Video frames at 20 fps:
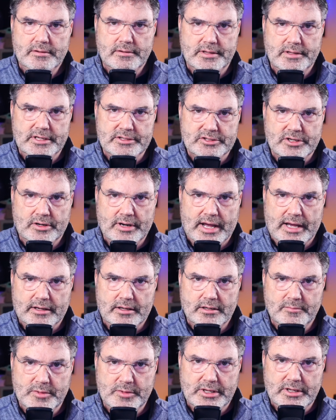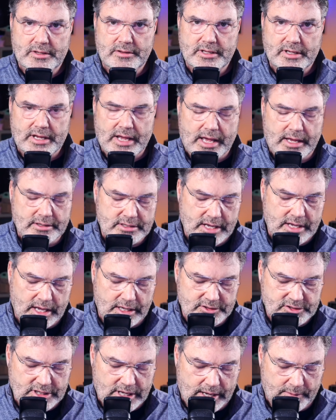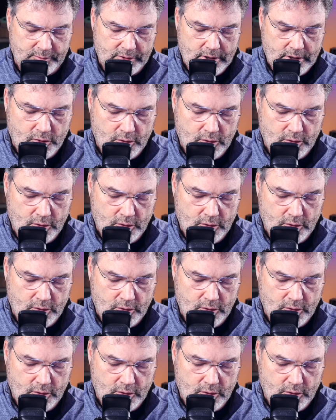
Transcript: these are not going to be in the contacts app.